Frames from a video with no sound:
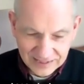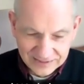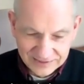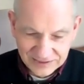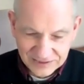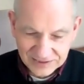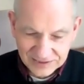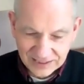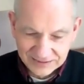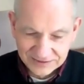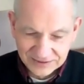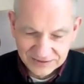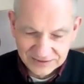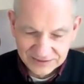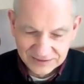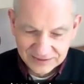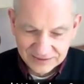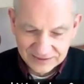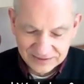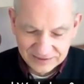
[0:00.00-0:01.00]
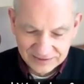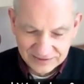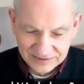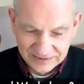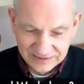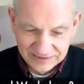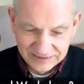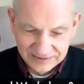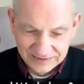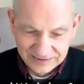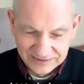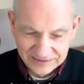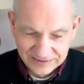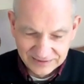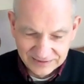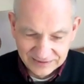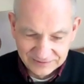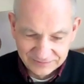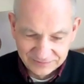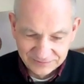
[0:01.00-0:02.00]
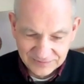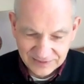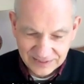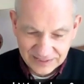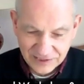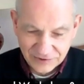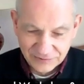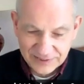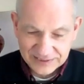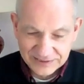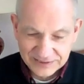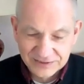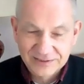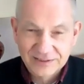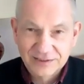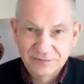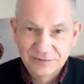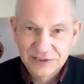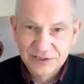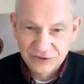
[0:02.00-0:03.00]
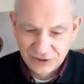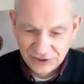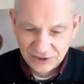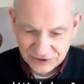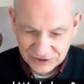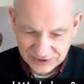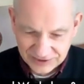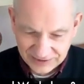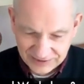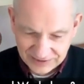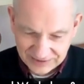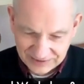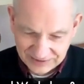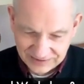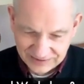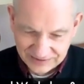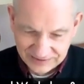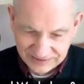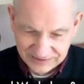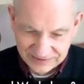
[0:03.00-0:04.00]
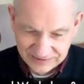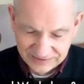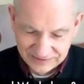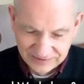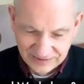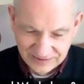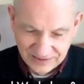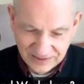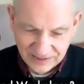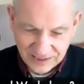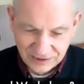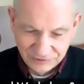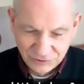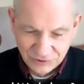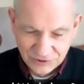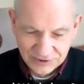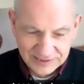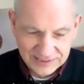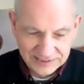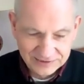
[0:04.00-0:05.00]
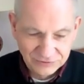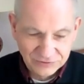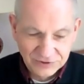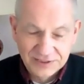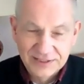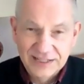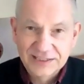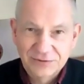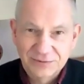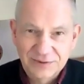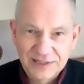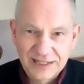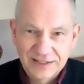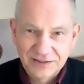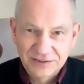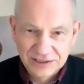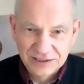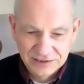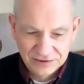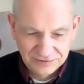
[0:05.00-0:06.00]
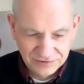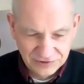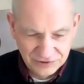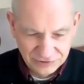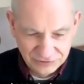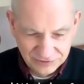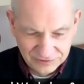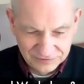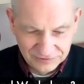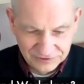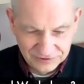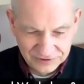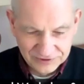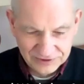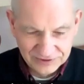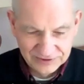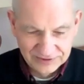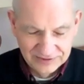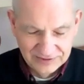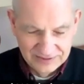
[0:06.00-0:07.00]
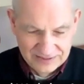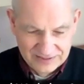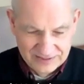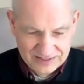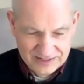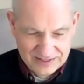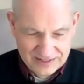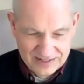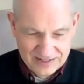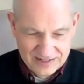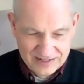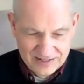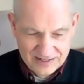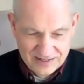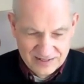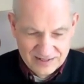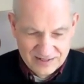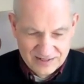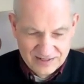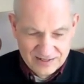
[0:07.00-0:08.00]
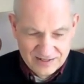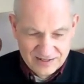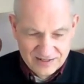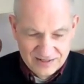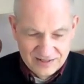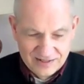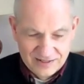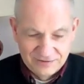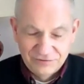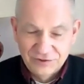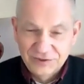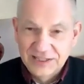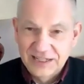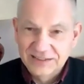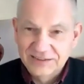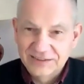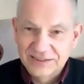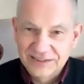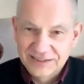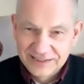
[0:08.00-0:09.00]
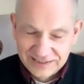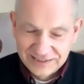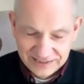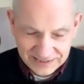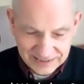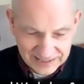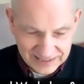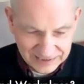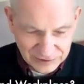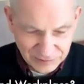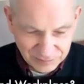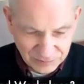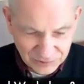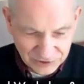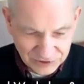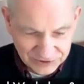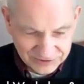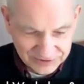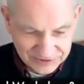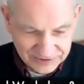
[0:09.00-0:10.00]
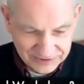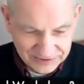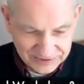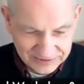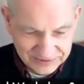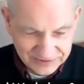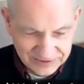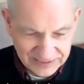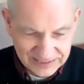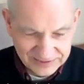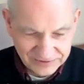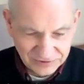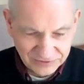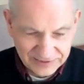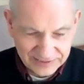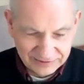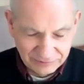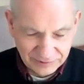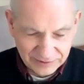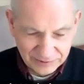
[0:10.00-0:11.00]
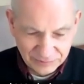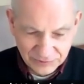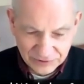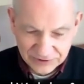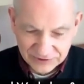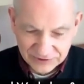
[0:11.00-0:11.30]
And he started a quest researching how to connect to the natural energies of the universe. And for that, he explored the esoteric